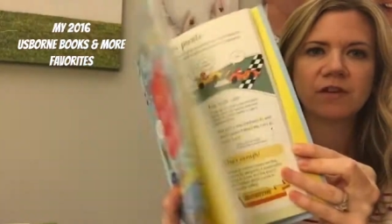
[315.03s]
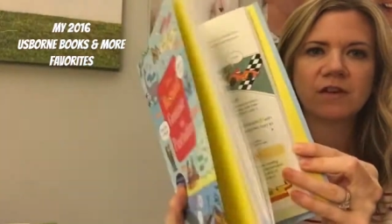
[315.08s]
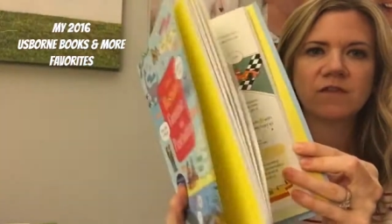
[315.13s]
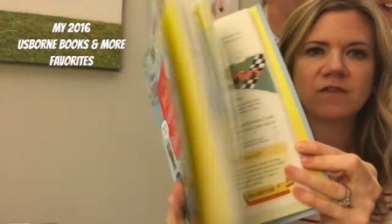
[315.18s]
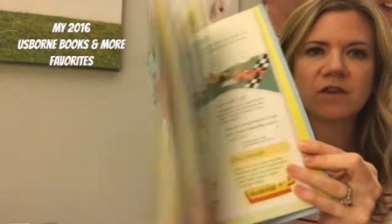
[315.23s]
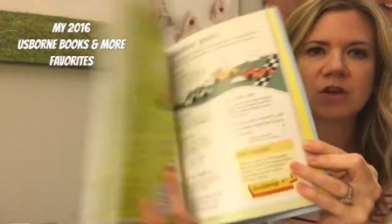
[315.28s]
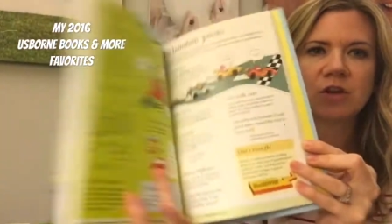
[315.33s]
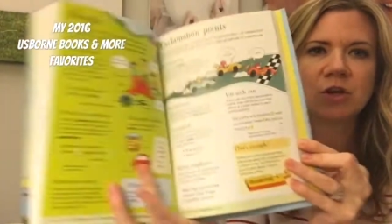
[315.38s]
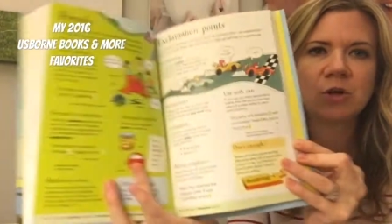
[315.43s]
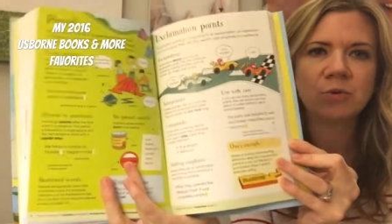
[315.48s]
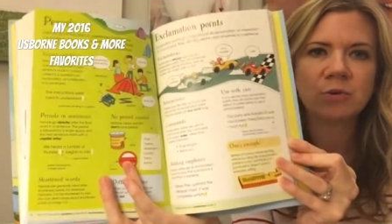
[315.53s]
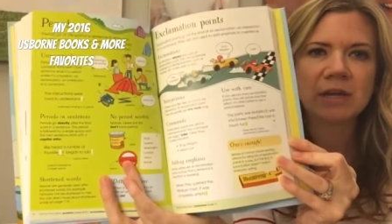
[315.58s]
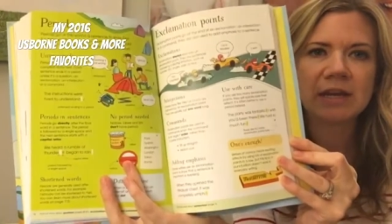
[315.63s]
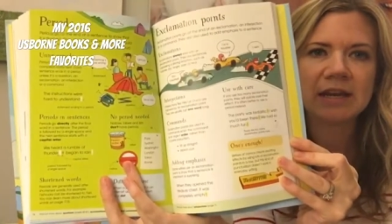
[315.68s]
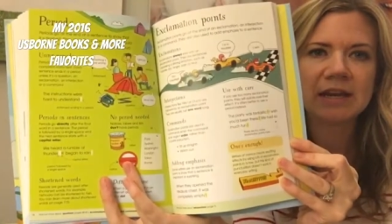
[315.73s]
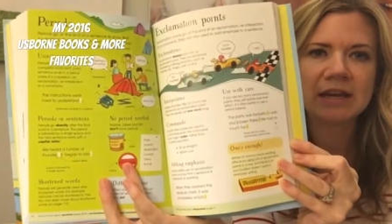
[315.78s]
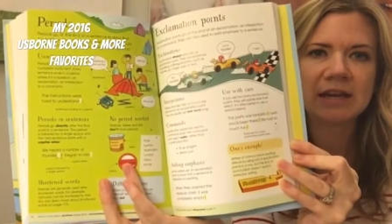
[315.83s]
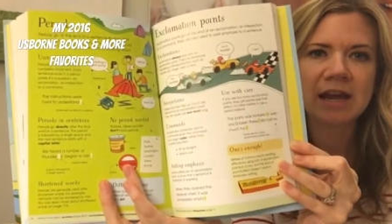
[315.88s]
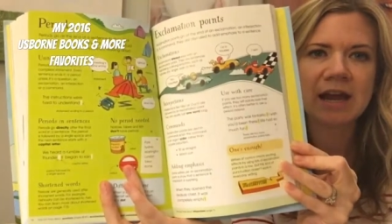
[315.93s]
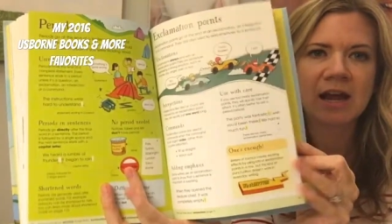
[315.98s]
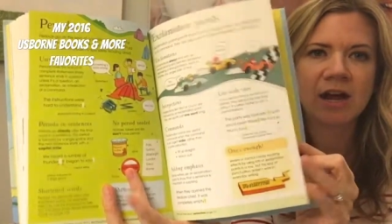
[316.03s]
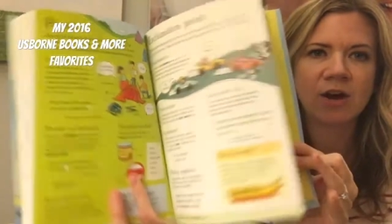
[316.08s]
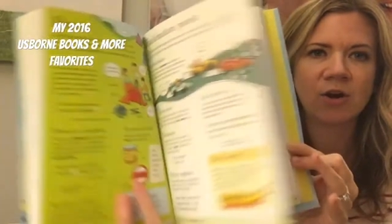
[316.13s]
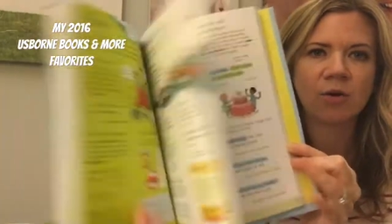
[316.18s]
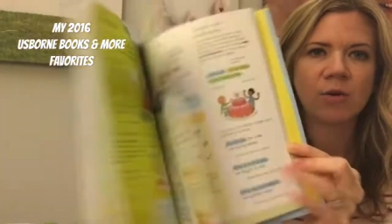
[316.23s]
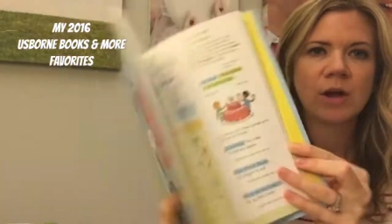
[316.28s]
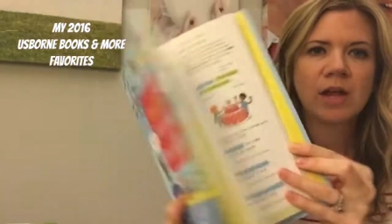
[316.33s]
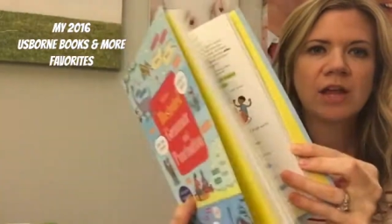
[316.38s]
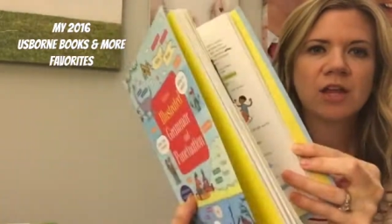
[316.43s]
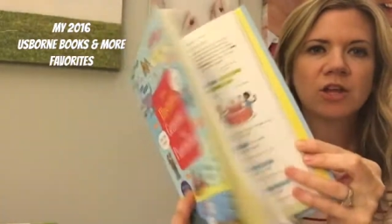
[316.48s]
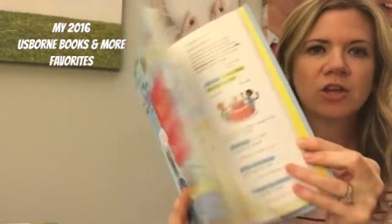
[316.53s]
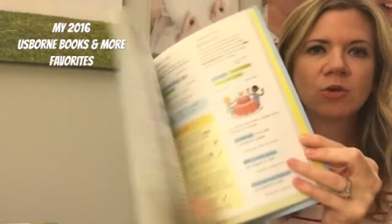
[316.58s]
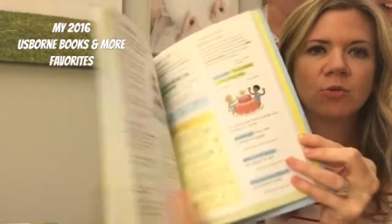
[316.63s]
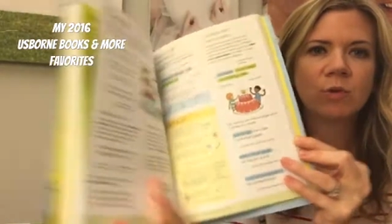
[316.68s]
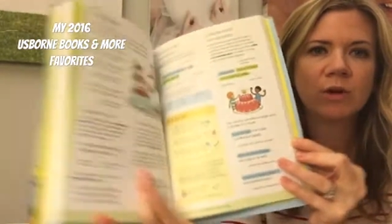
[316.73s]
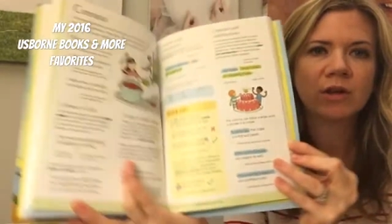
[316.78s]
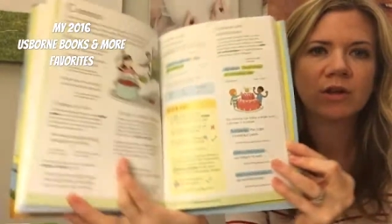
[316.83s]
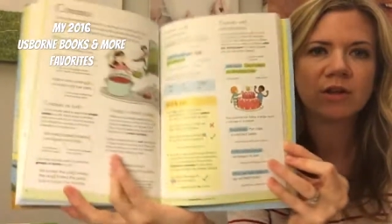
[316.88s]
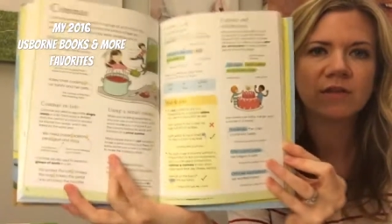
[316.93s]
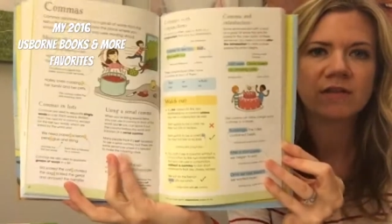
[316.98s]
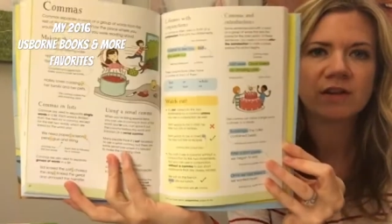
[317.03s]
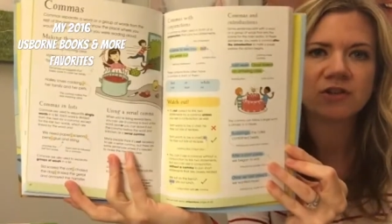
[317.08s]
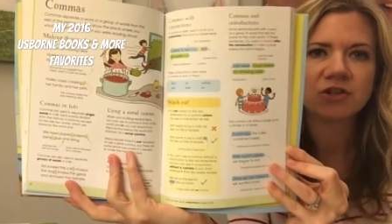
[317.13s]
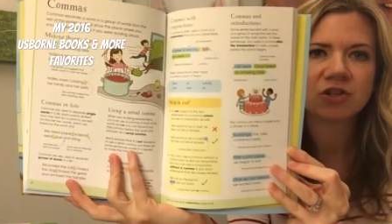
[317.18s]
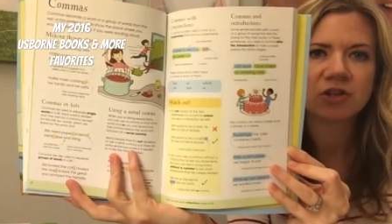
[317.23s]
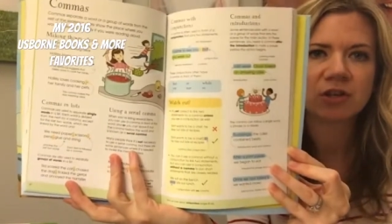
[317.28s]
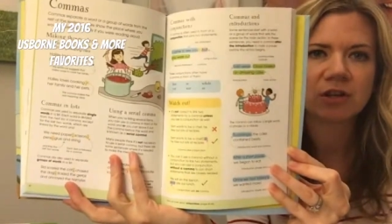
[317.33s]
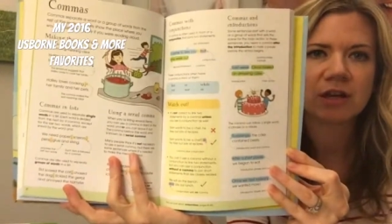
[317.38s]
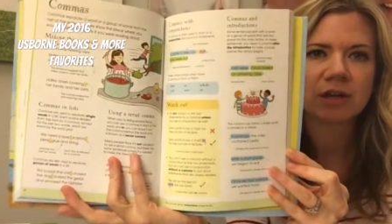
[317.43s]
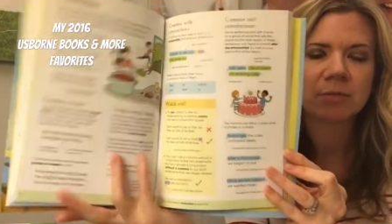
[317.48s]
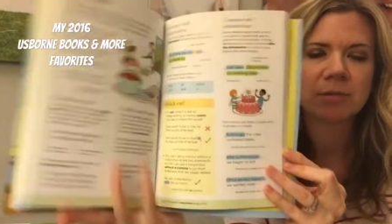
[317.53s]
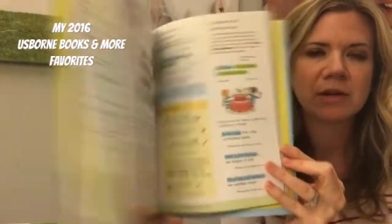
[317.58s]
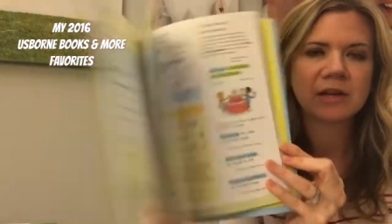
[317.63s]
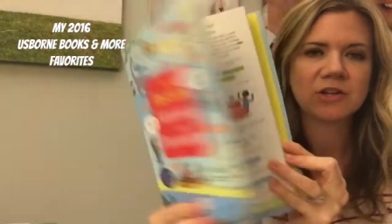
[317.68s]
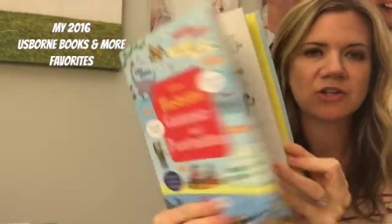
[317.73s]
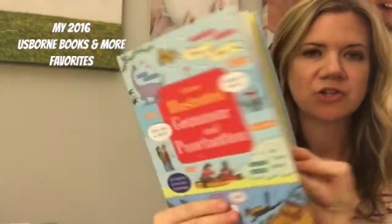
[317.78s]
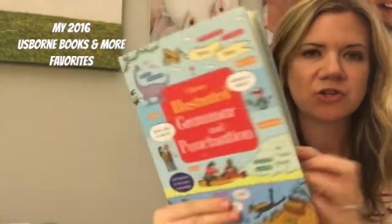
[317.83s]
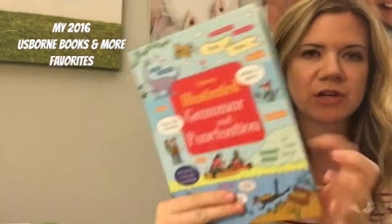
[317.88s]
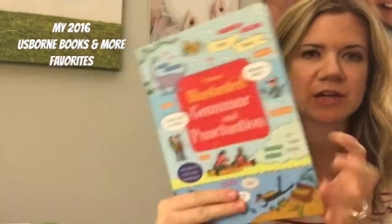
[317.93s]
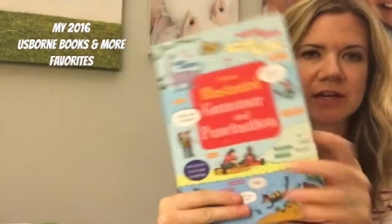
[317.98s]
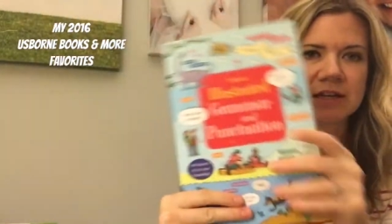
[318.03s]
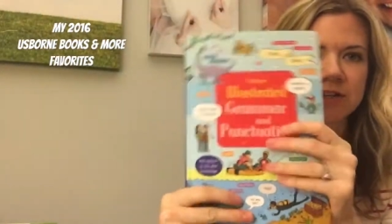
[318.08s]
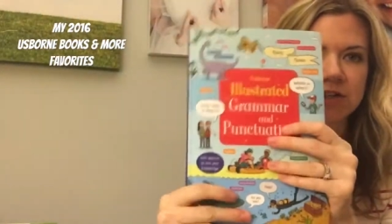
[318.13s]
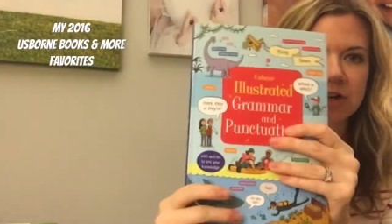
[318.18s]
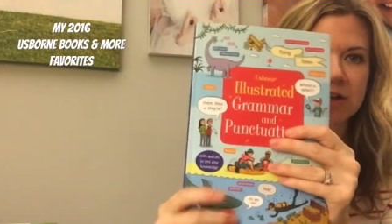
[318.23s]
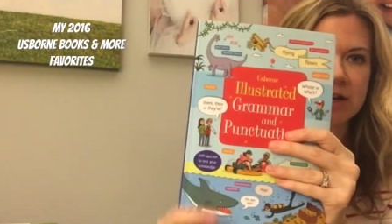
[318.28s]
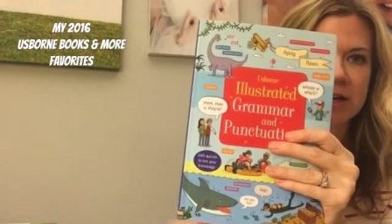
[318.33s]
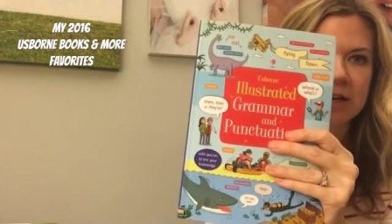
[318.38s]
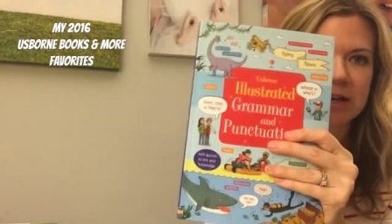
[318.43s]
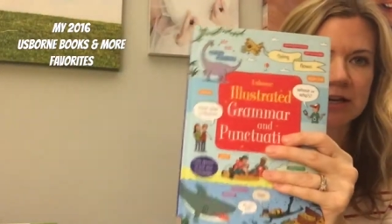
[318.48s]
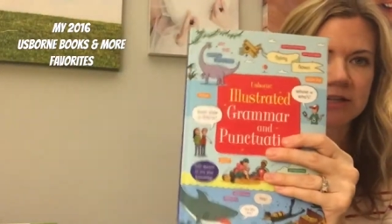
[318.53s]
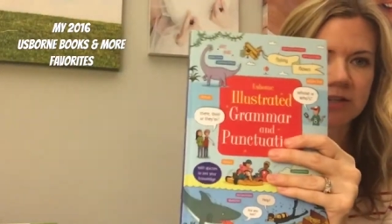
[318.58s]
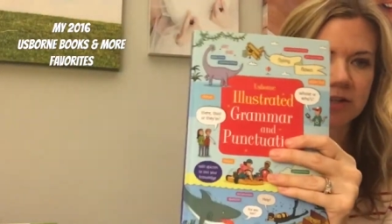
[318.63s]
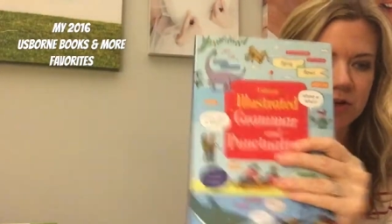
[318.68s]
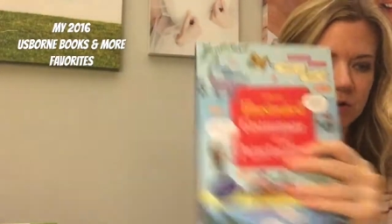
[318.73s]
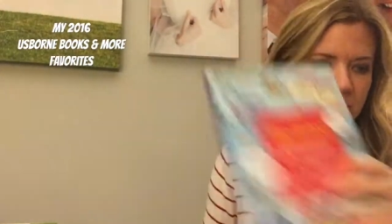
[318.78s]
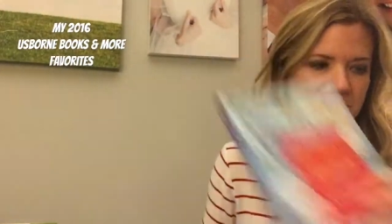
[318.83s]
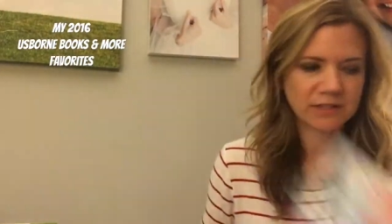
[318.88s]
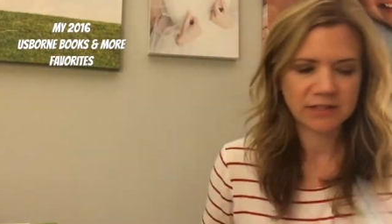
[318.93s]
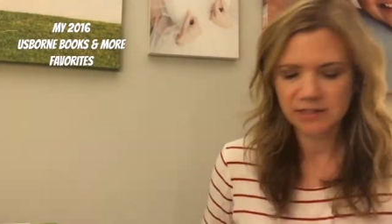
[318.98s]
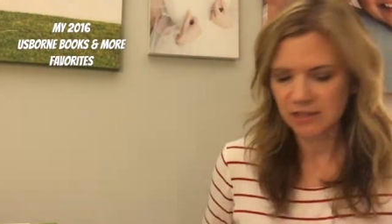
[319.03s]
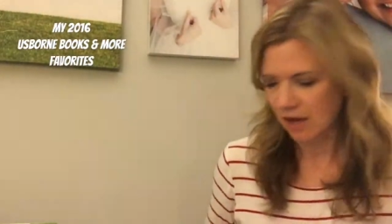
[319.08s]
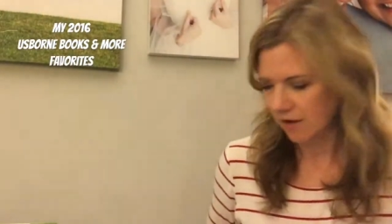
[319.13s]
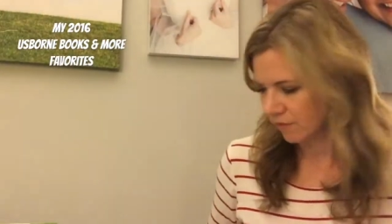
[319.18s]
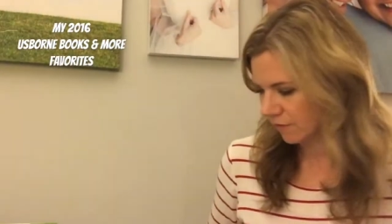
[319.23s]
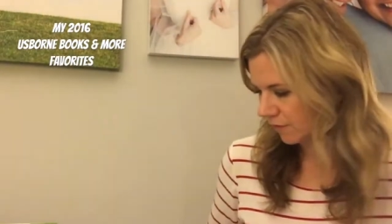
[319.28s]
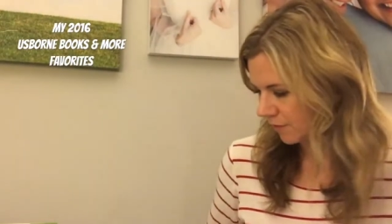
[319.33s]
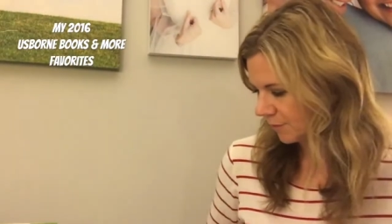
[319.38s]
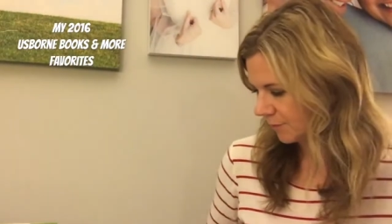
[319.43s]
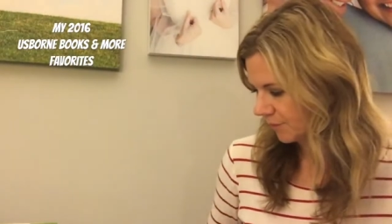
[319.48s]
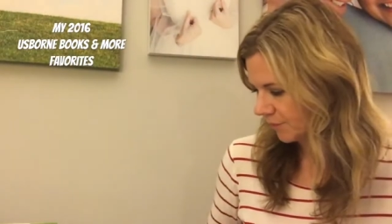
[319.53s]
If you don't need it now, you will eventually, because your kids are gonna need to know this stuff.